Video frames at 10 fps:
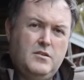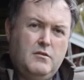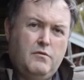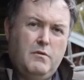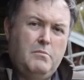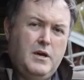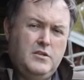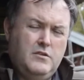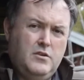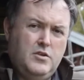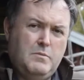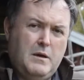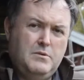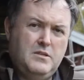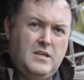on the front page of the
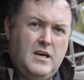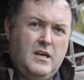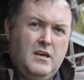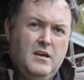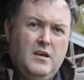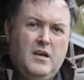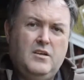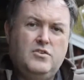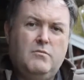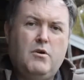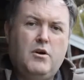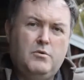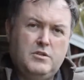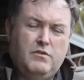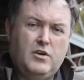newspaper today and tomorrow
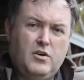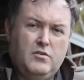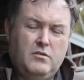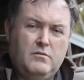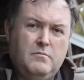is forgotten.